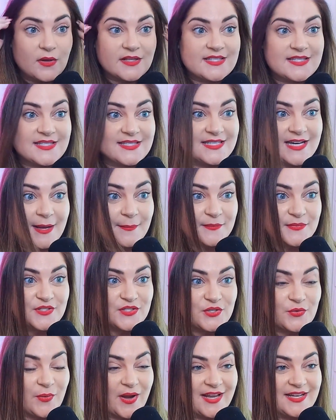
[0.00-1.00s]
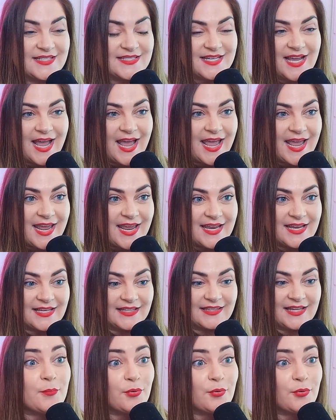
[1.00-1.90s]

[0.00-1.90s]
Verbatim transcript: What steps do I take?